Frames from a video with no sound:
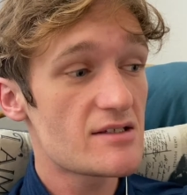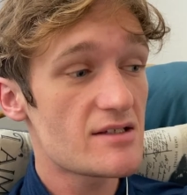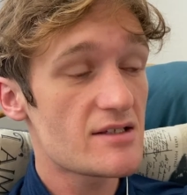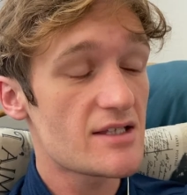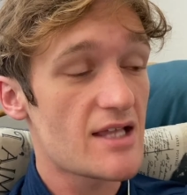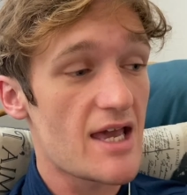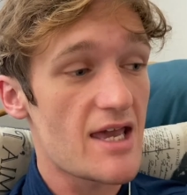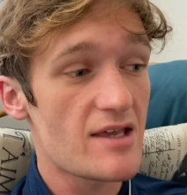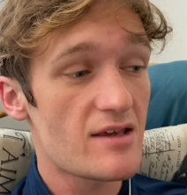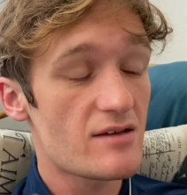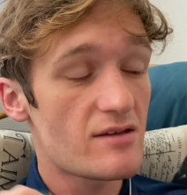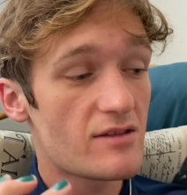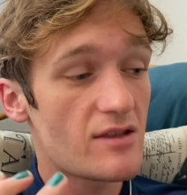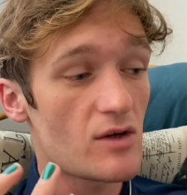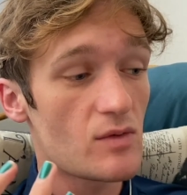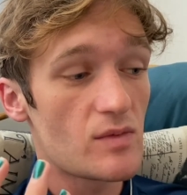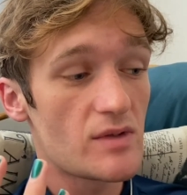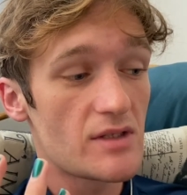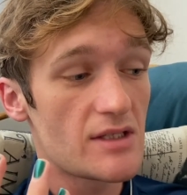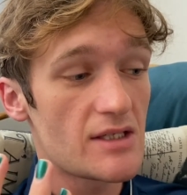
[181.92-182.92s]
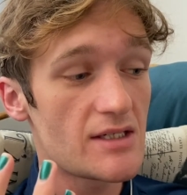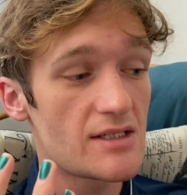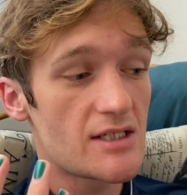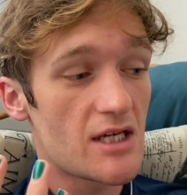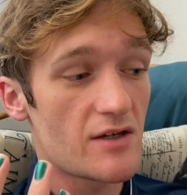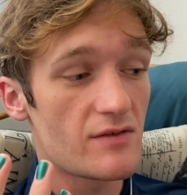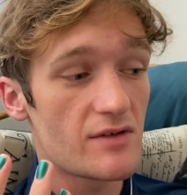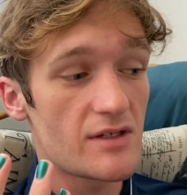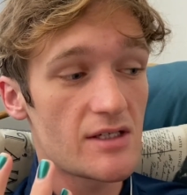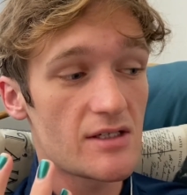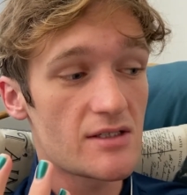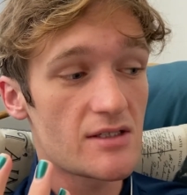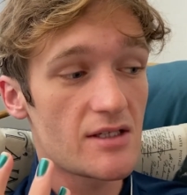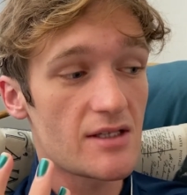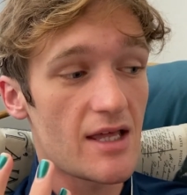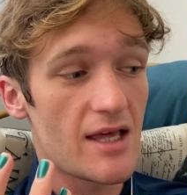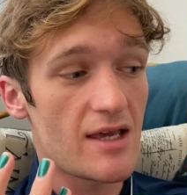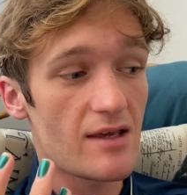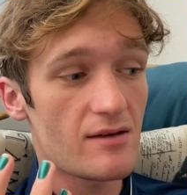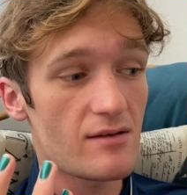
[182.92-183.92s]
like, they're really delving into,
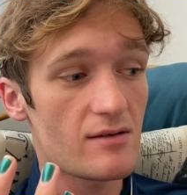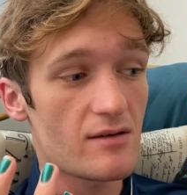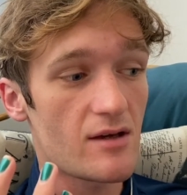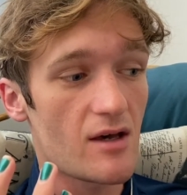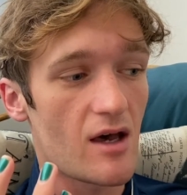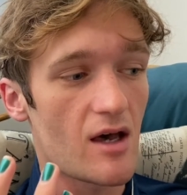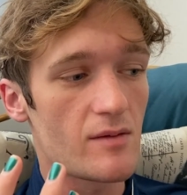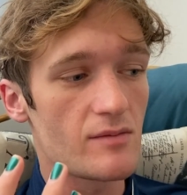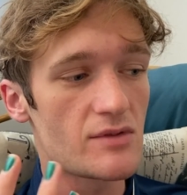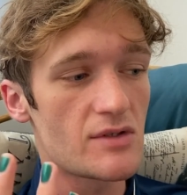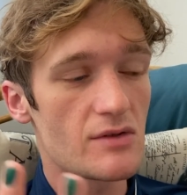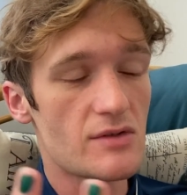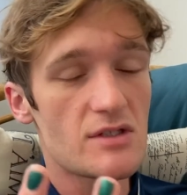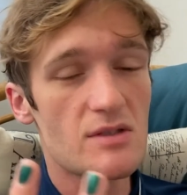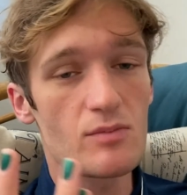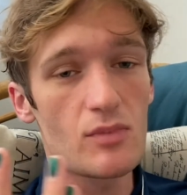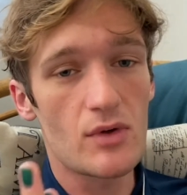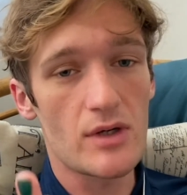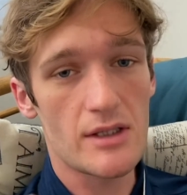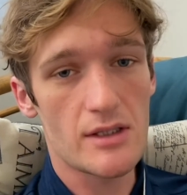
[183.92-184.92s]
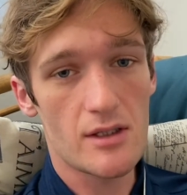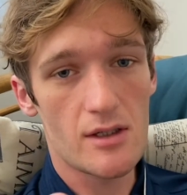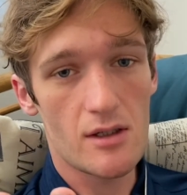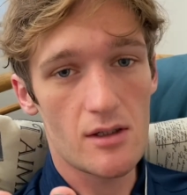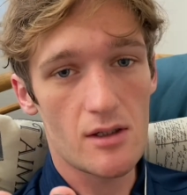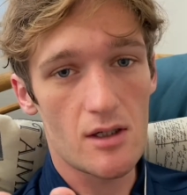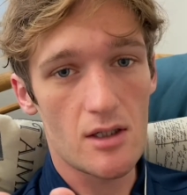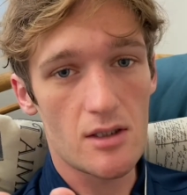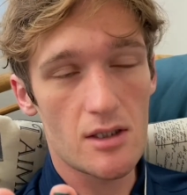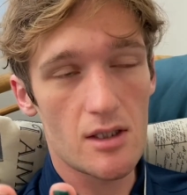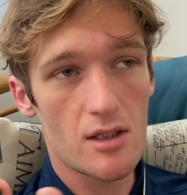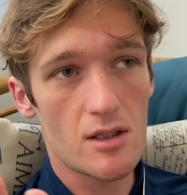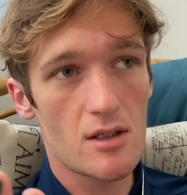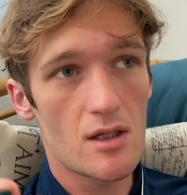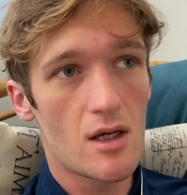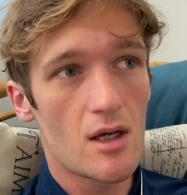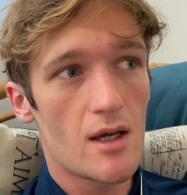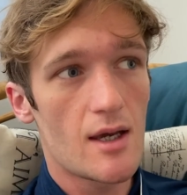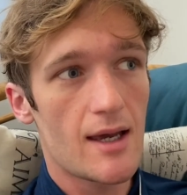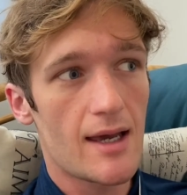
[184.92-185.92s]
like, um, so spoiler alert,
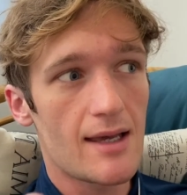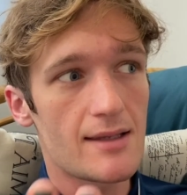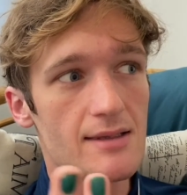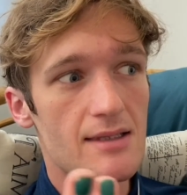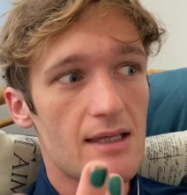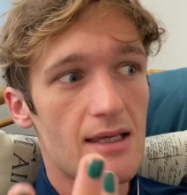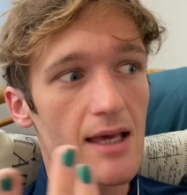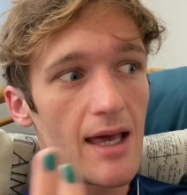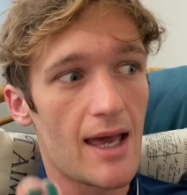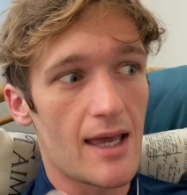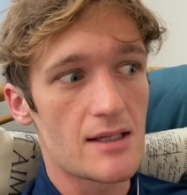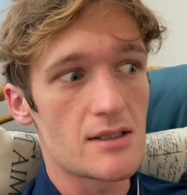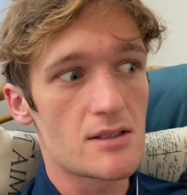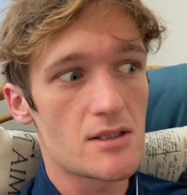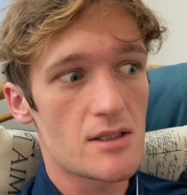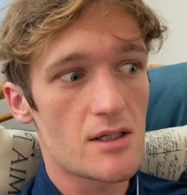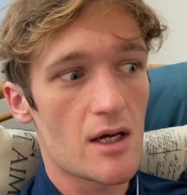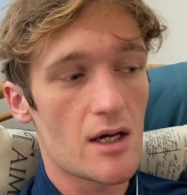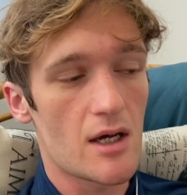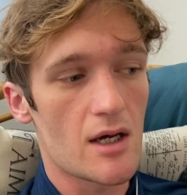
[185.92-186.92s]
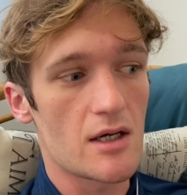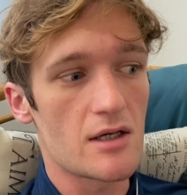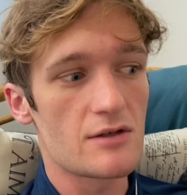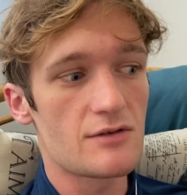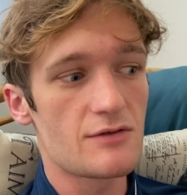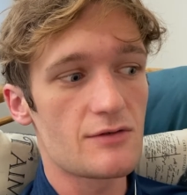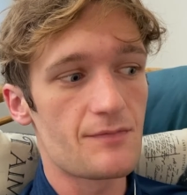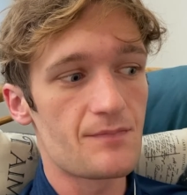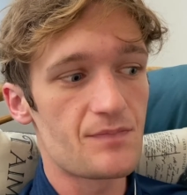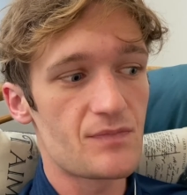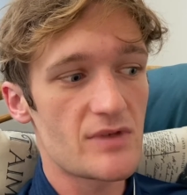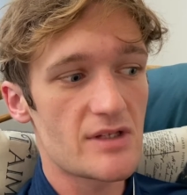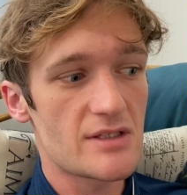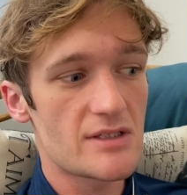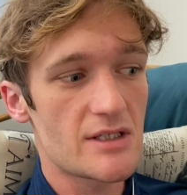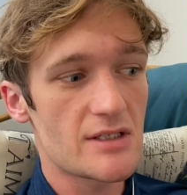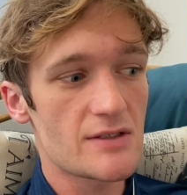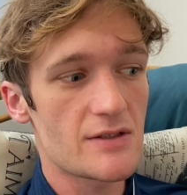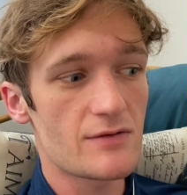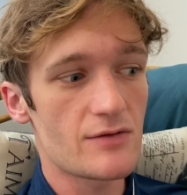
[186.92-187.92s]
at the end of
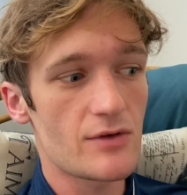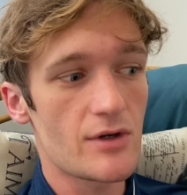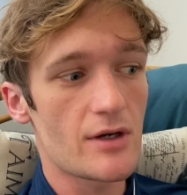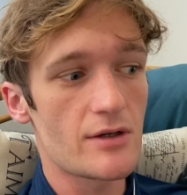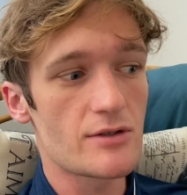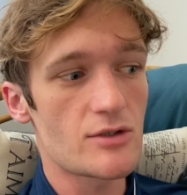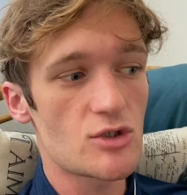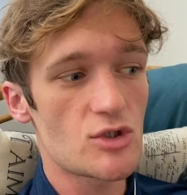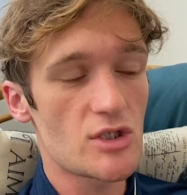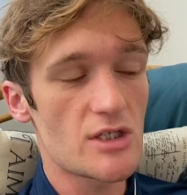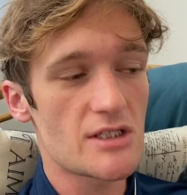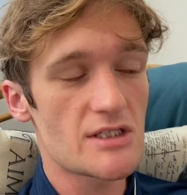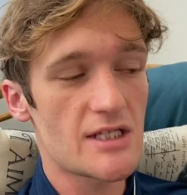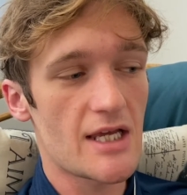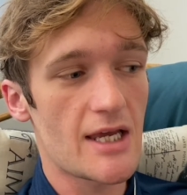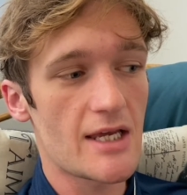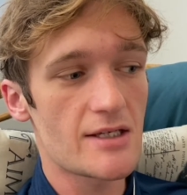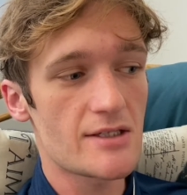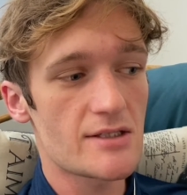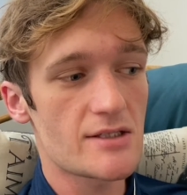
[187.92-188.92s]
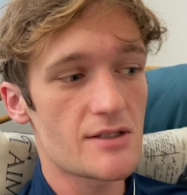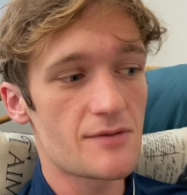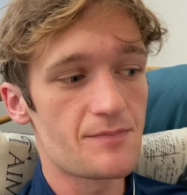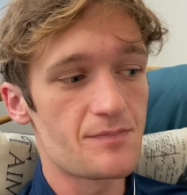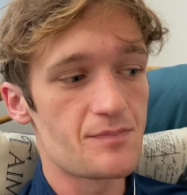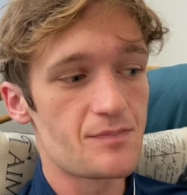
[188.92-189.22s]
Six of Crows, she takes